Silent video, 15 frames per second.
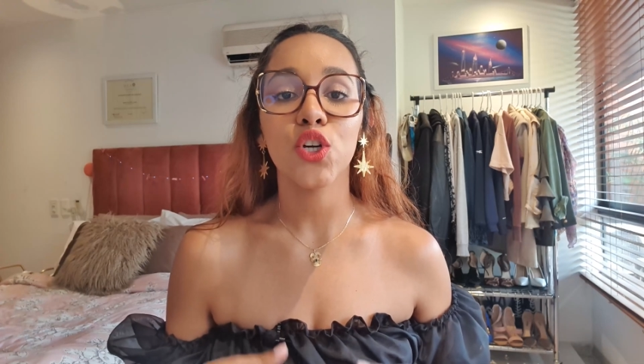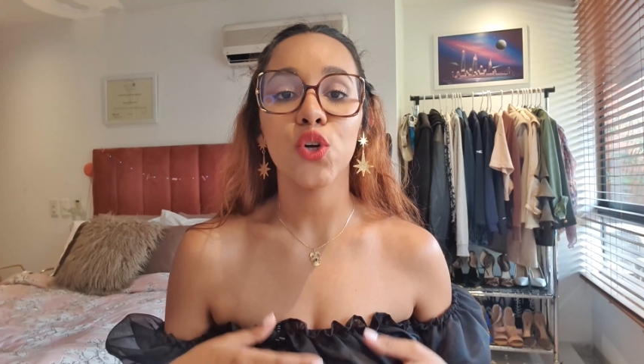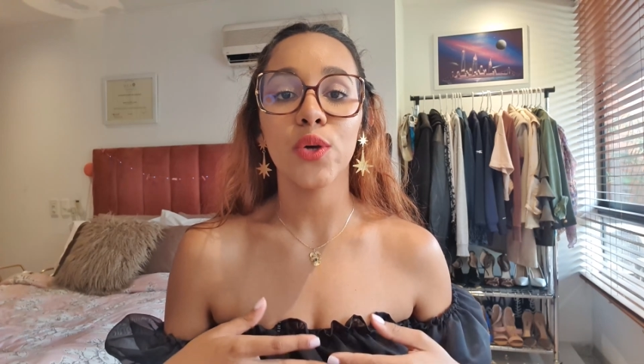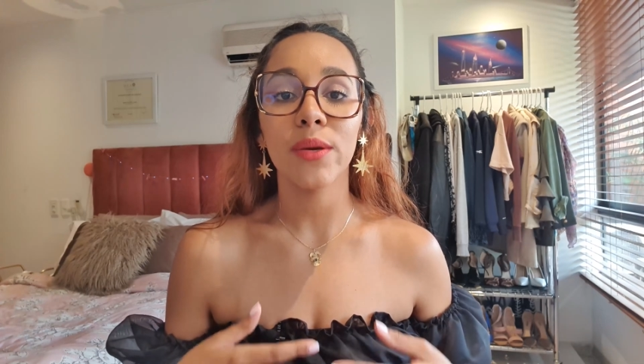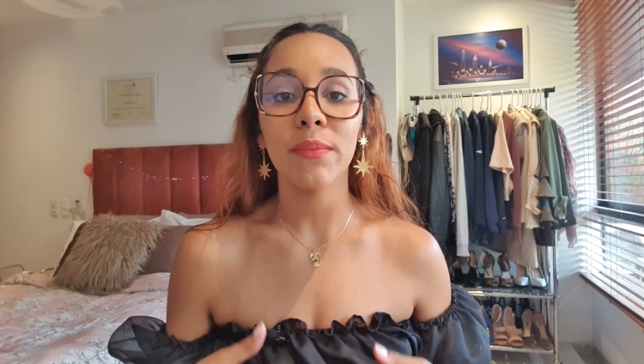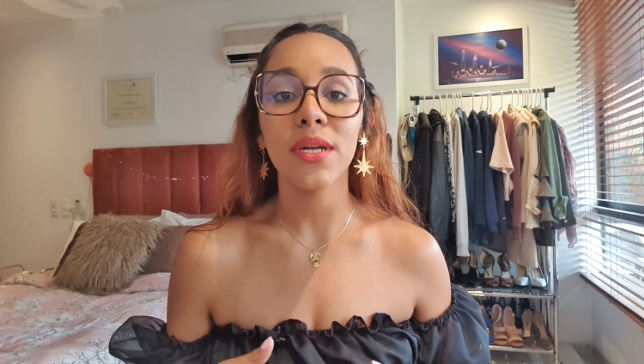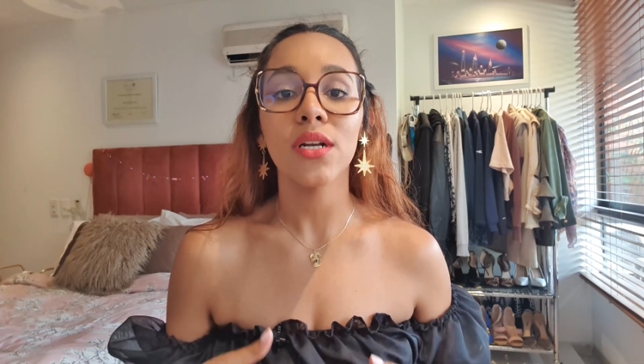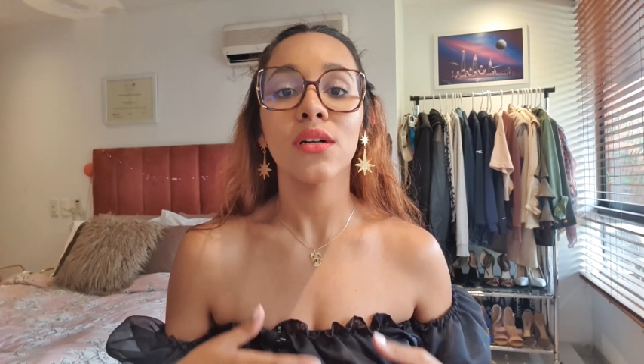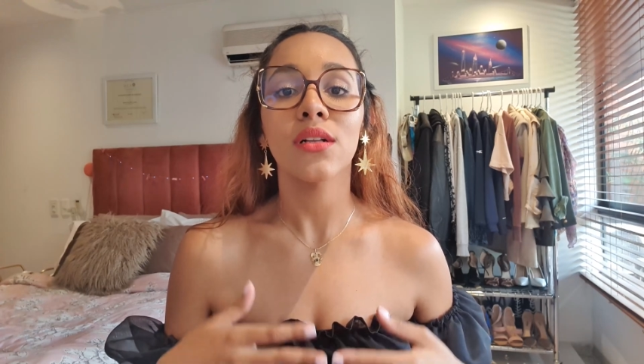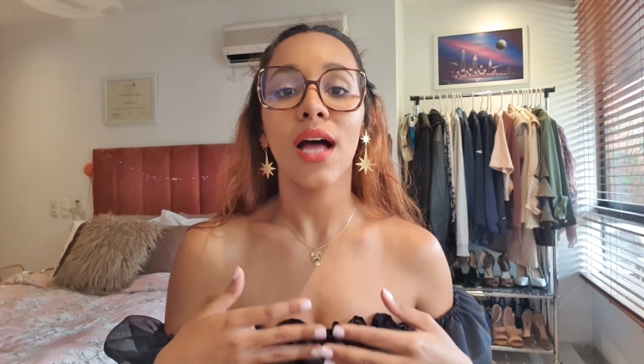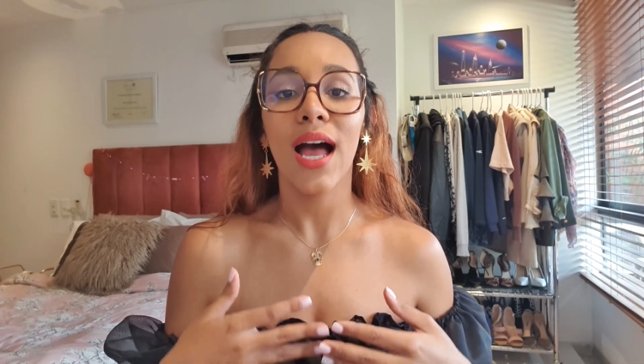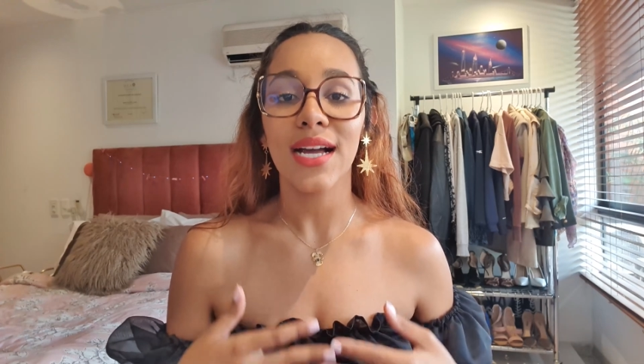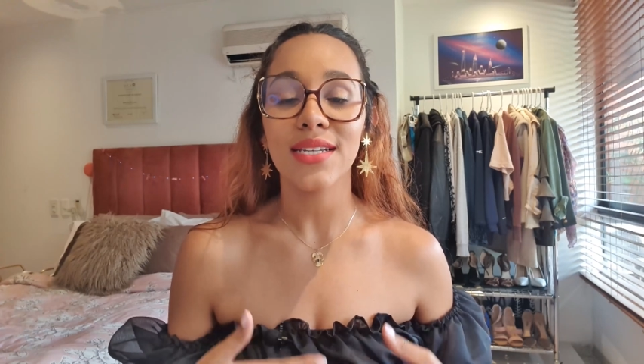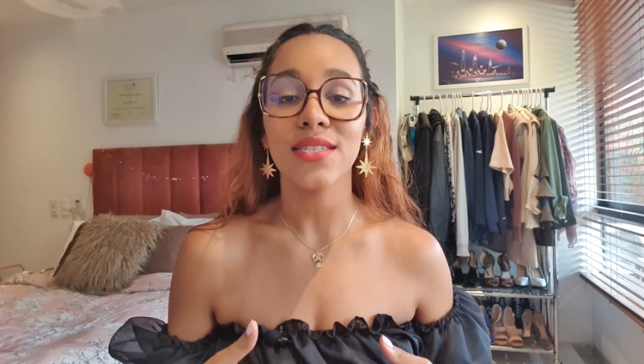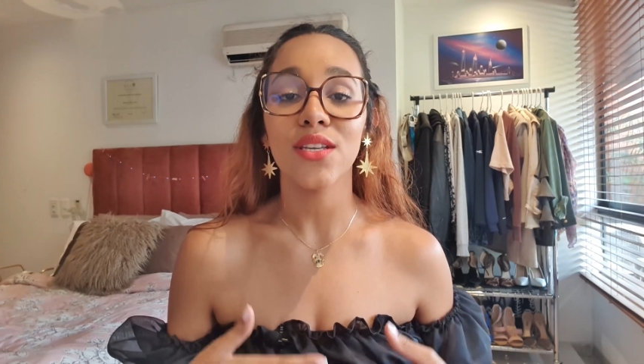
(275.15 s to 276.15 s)
criminal
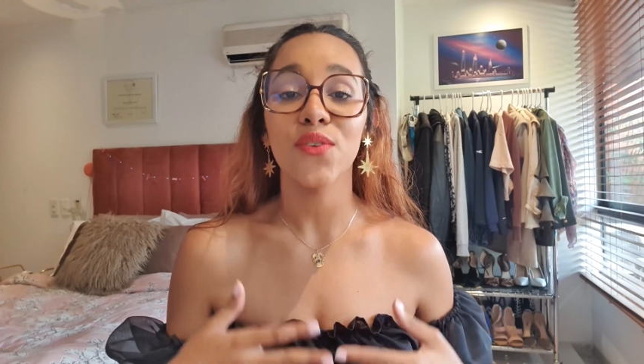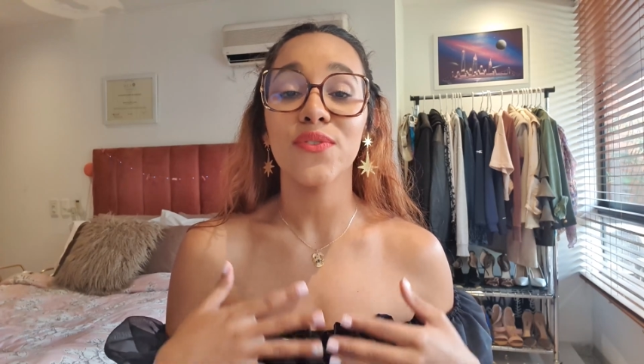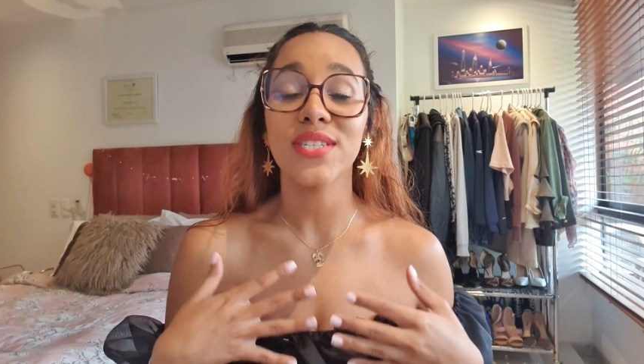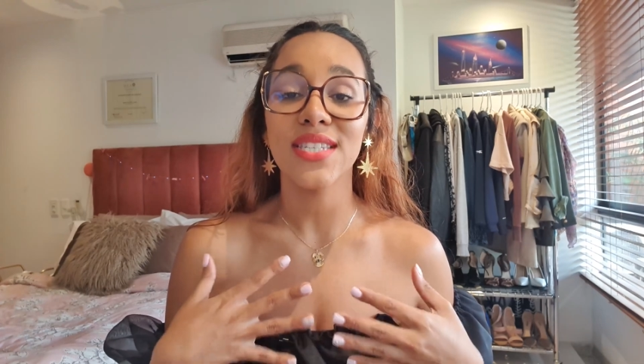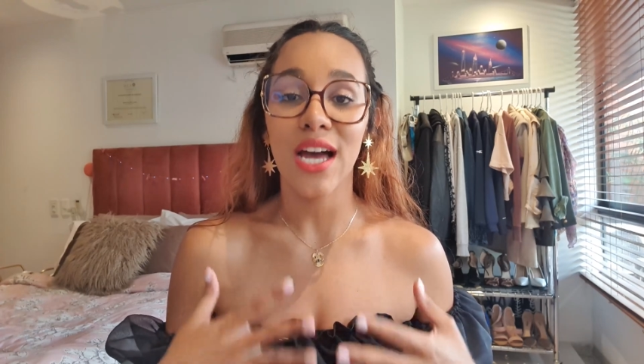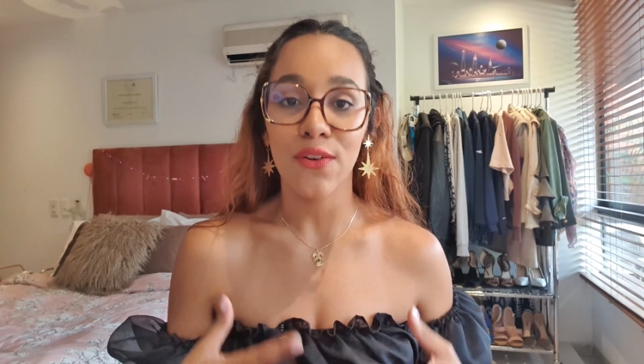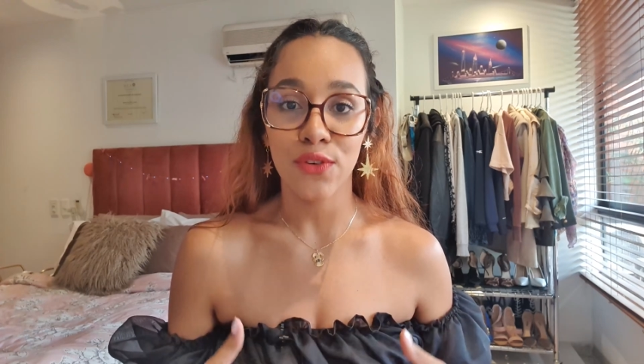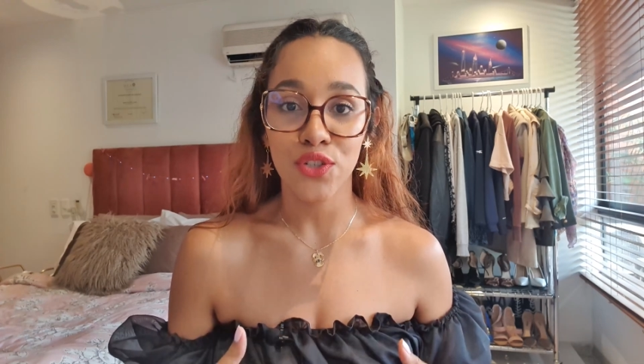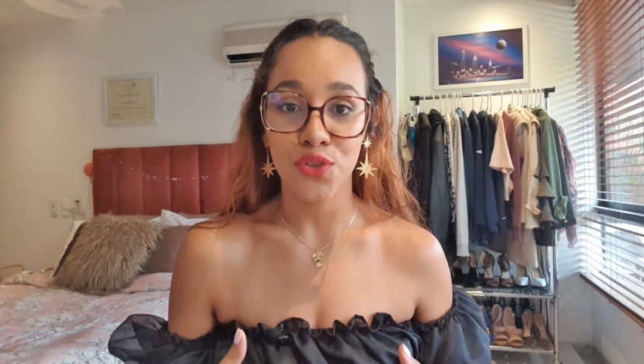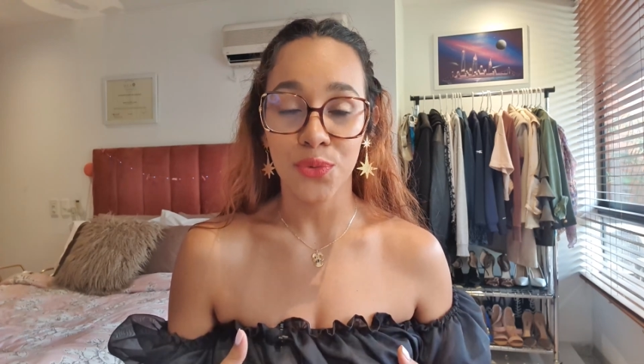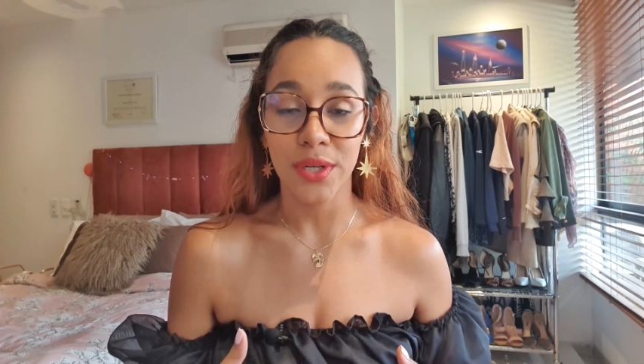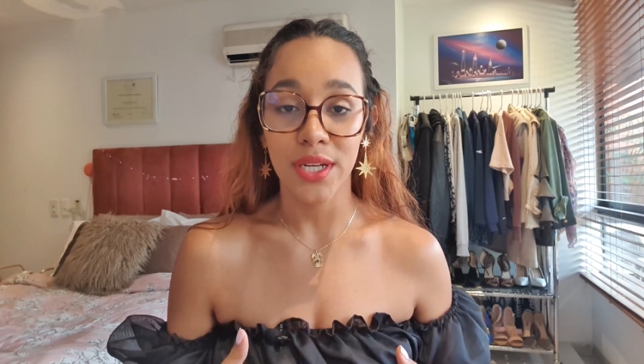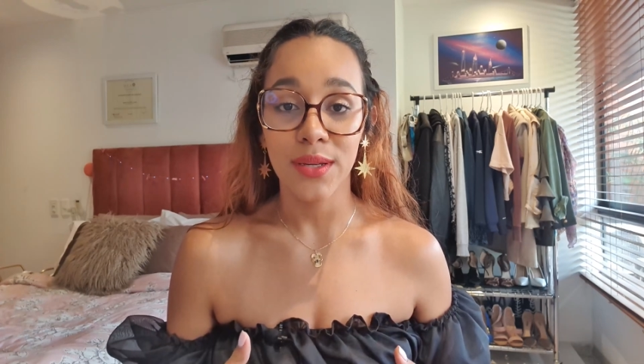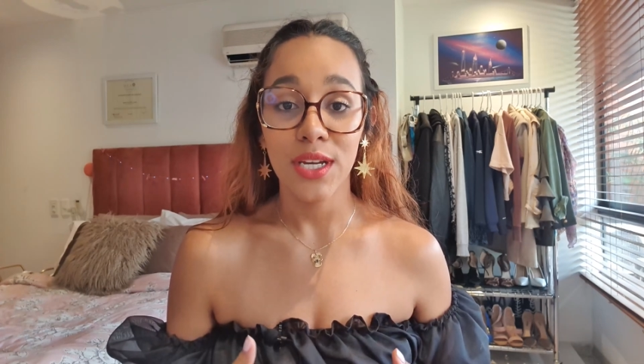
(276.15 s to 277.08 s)
acts of savagery.